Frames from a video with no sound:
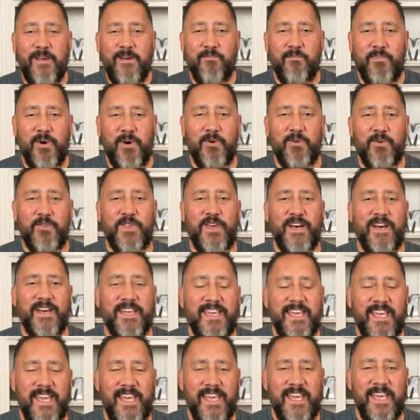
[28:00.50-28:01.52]
both a
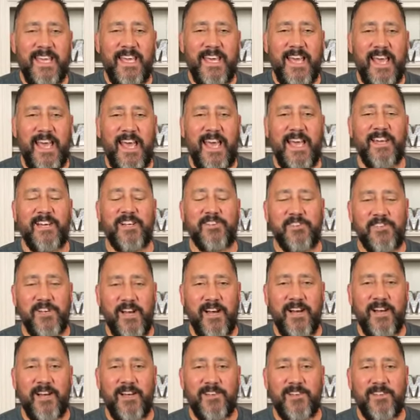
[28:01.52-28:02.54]
king and a
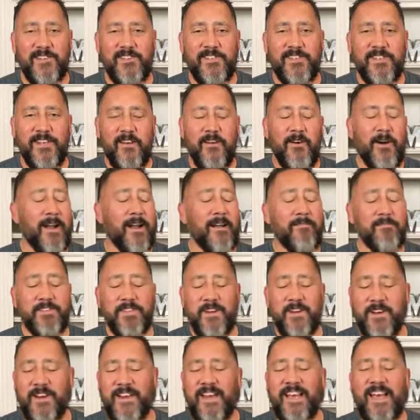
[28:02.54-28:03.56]
judge, or I'm
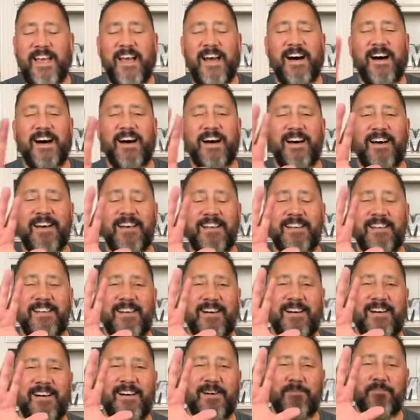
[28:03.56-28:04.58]
sorry, a,
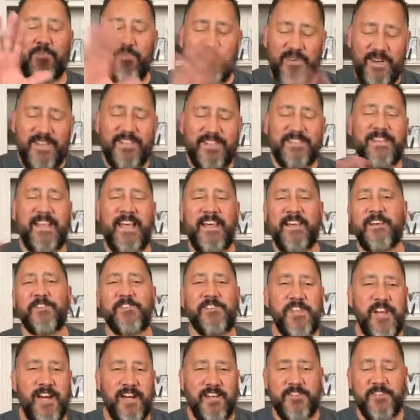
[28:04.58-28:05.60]
a priest and a
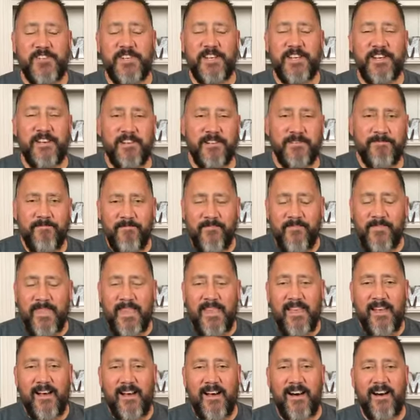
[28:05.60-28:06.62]
judge here
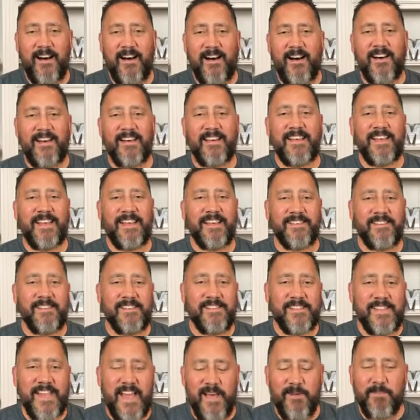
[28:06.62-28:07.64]
uh, in
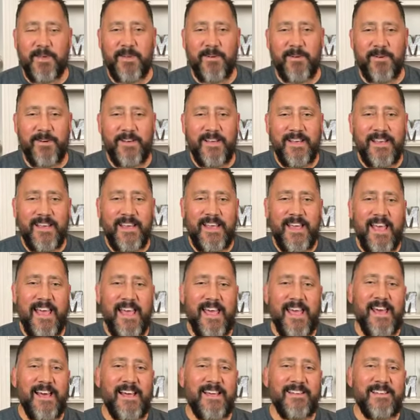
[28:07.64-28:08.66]
Samuel,
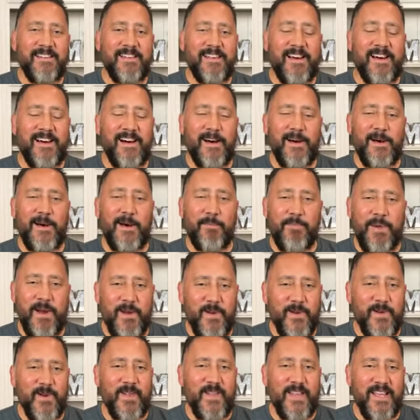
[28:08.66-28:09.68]
and uh,
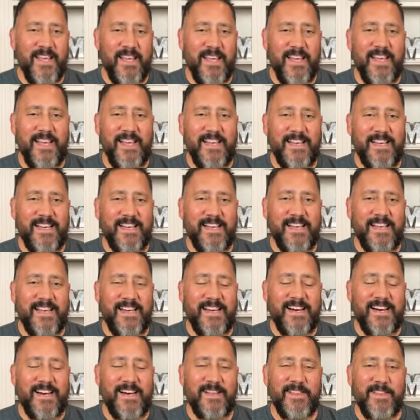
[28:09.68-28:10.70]
apparently
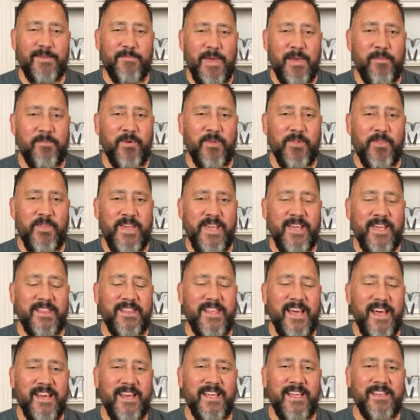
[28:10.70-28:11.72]
uh, the people think
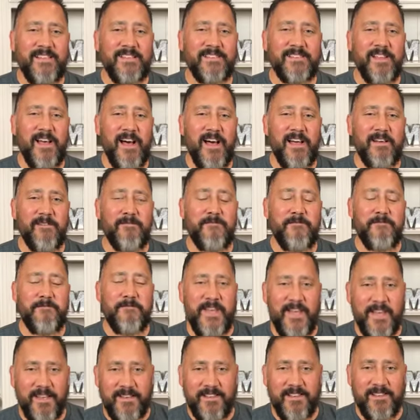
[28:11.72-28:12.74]
that he's not
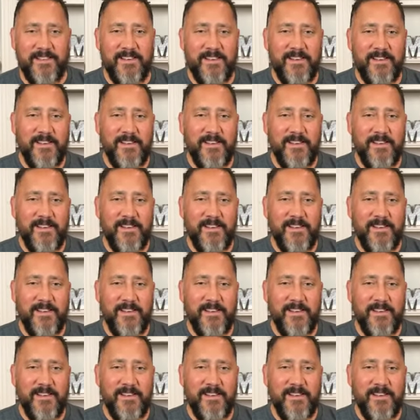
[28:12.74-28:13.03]
fit